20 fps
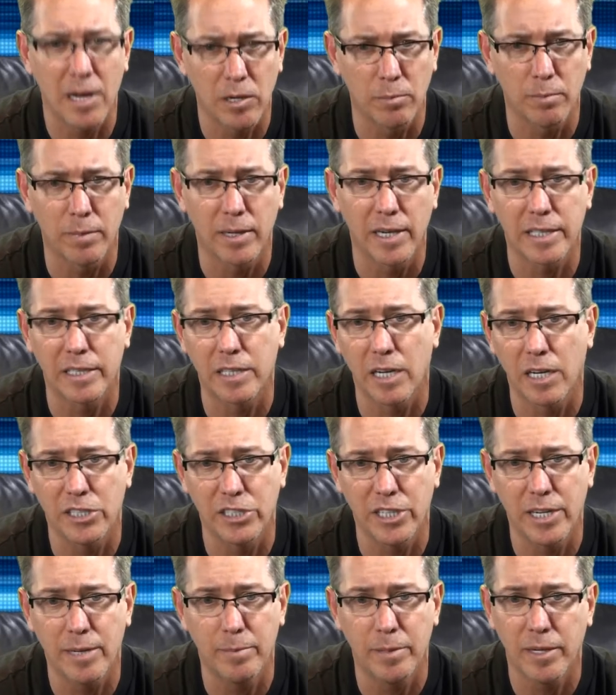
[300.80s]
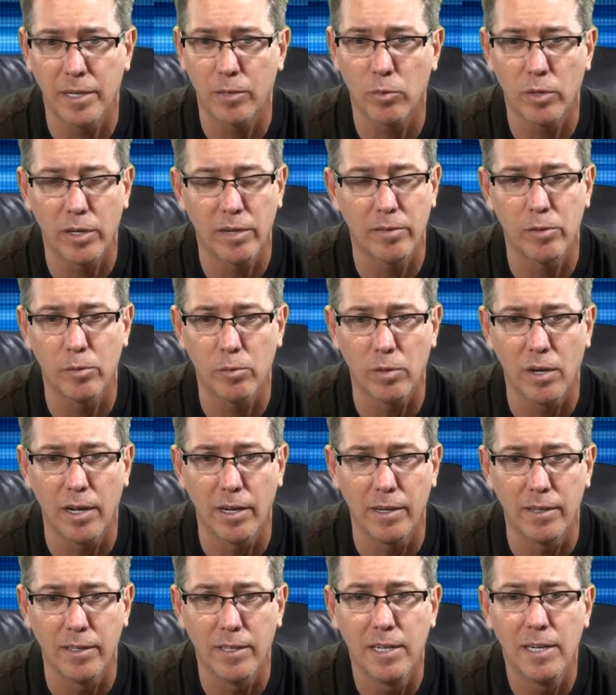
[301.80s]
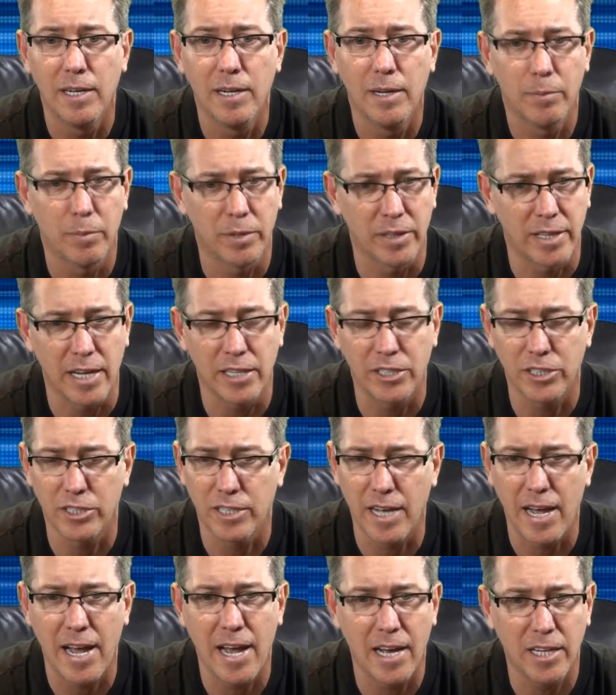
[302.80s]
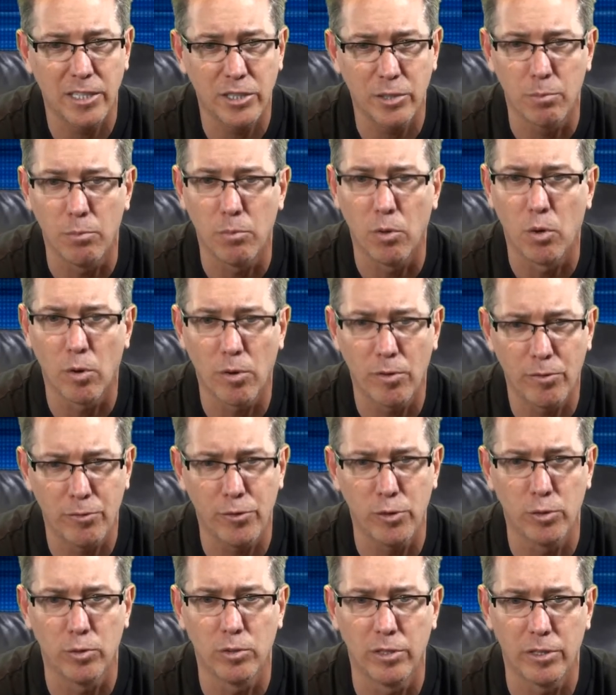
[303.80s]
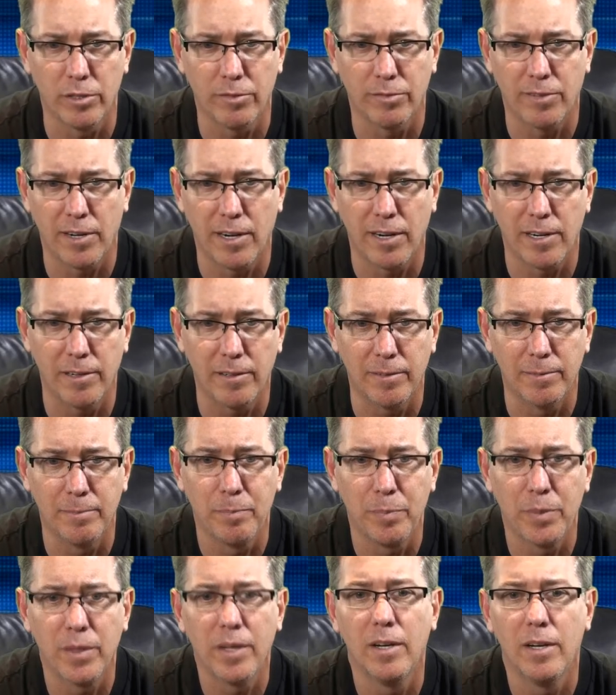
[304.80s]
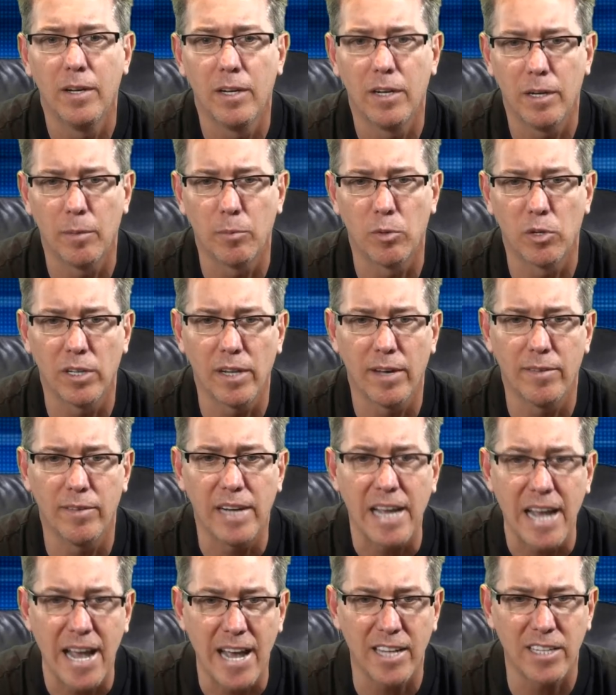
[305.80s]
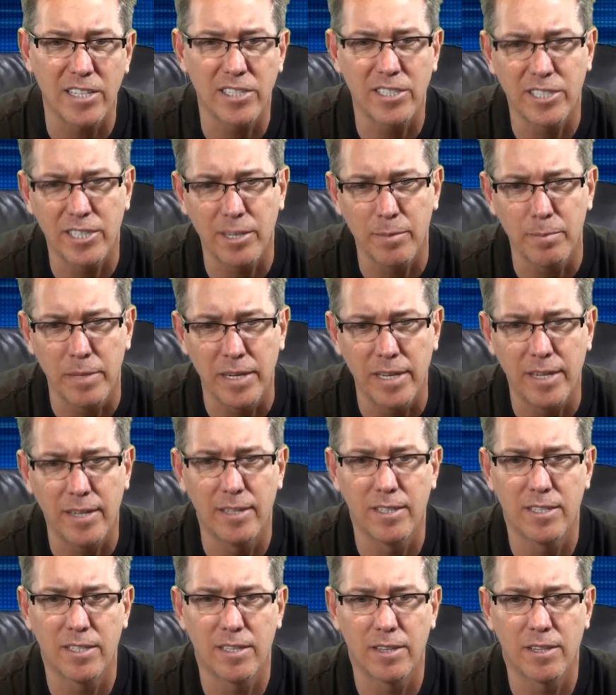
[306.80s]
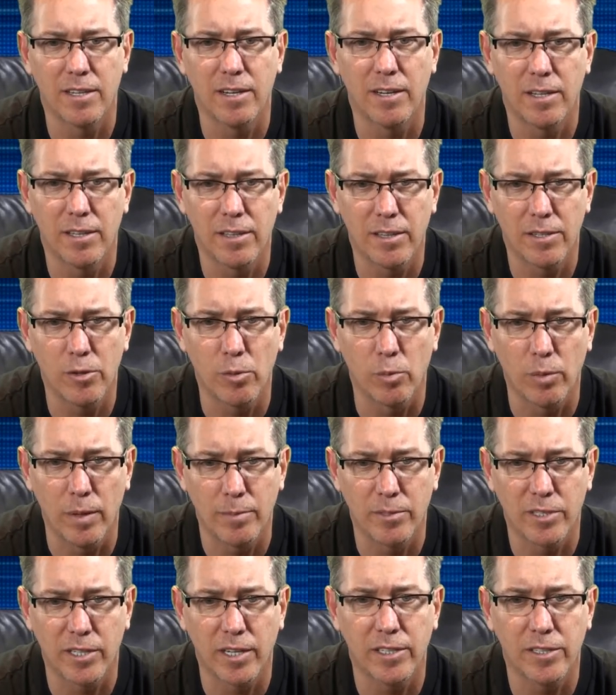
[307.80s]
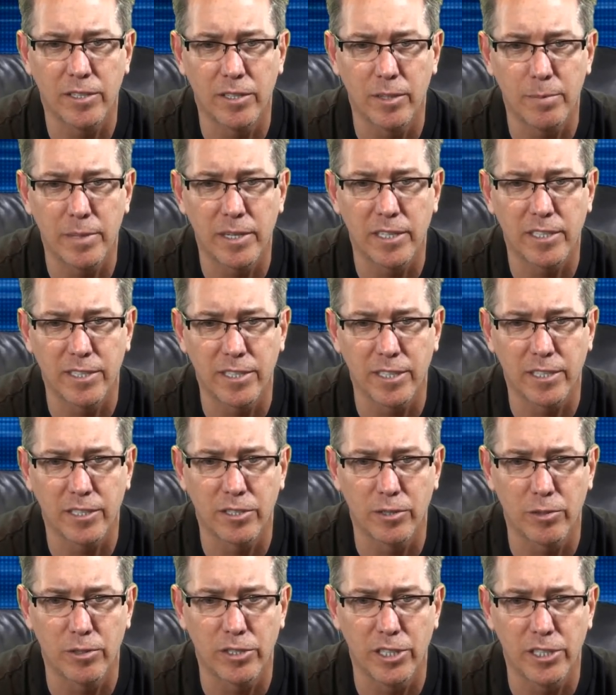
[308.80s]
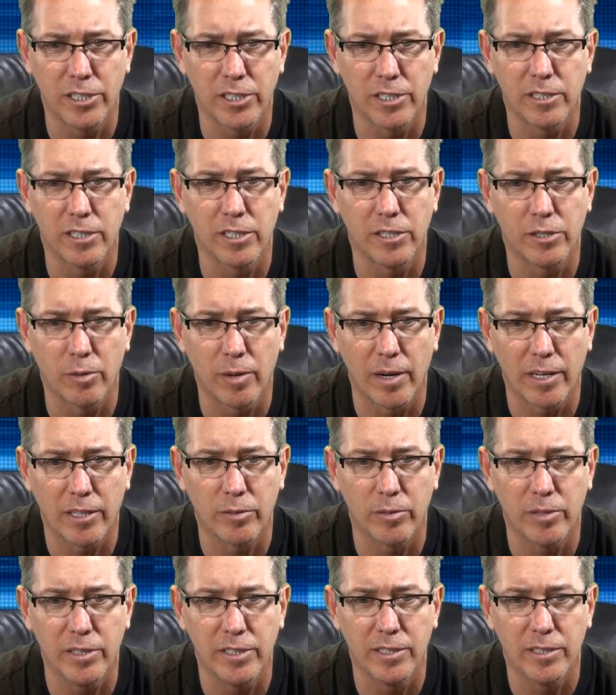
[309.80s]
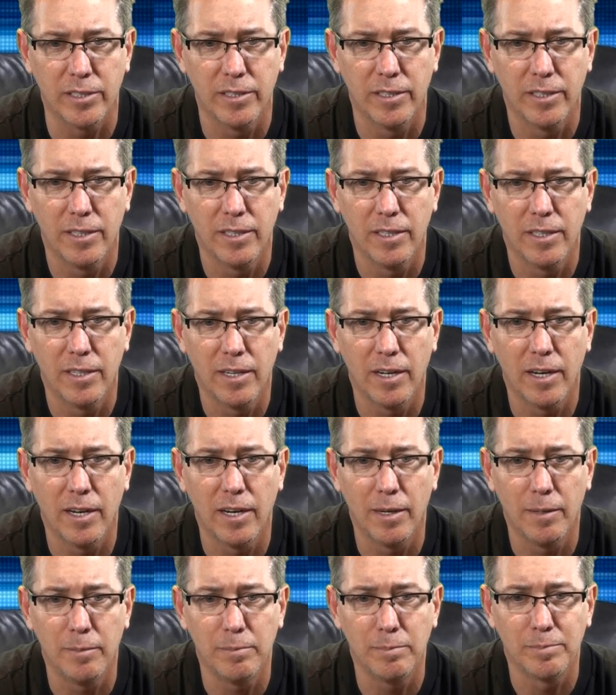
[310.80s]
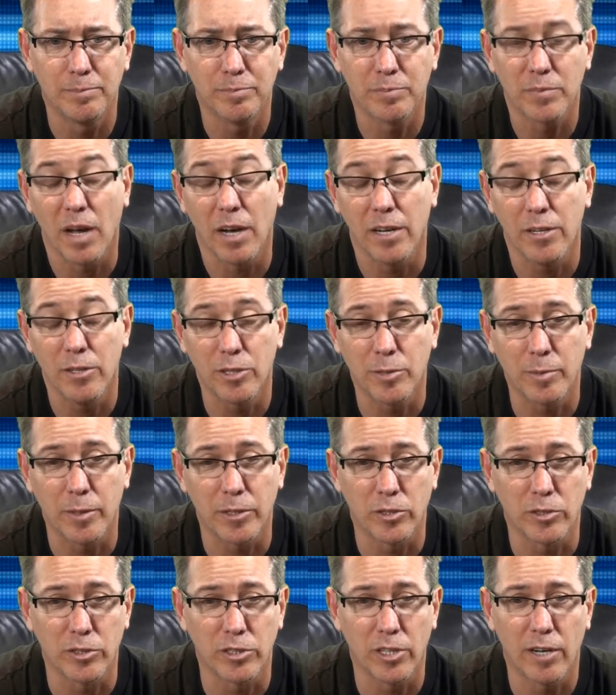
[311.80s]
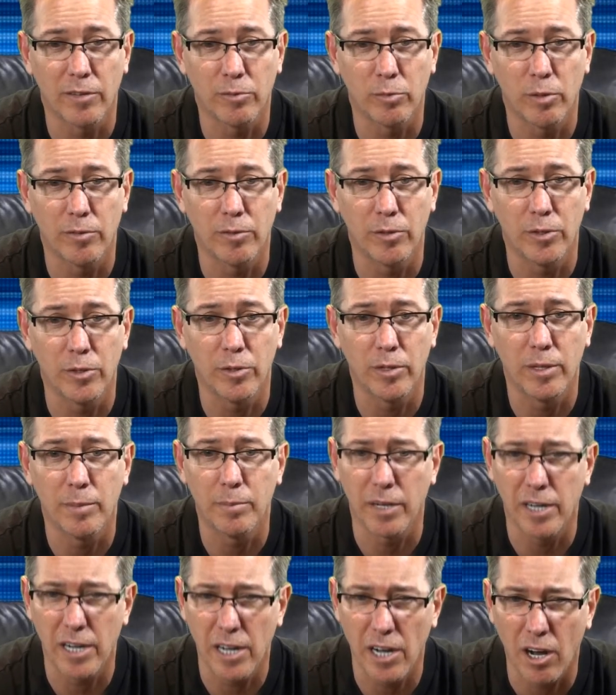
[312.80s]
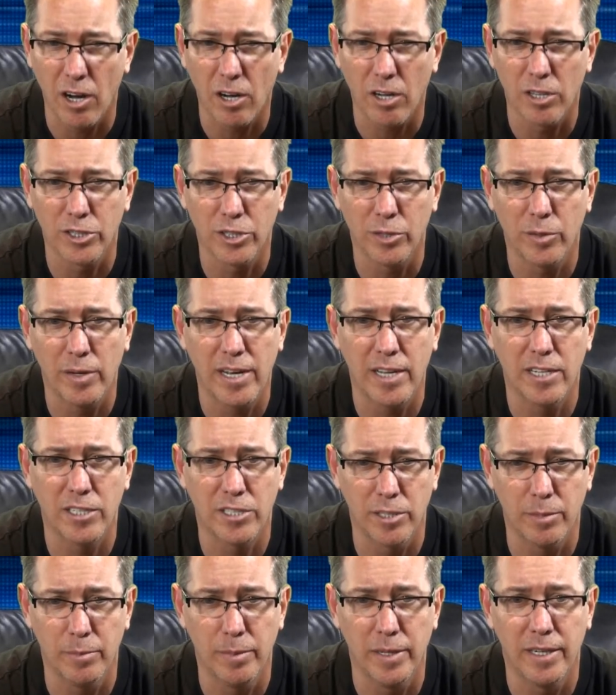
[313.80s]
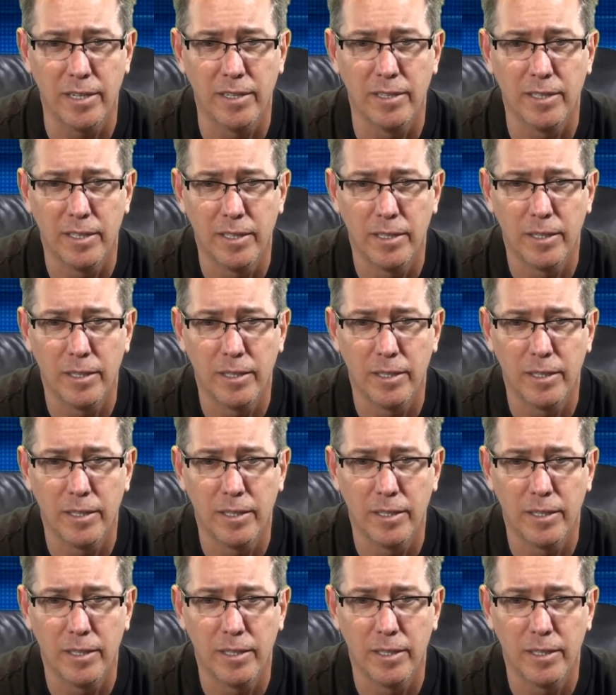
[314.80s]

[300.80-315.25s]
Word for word: mountain bike.jpg, whatever you want but that just adds more fuel to the fire. Number 11, hand submit your website to the big six search engines and directories. Um, I use special software for doing it, but I also hand submit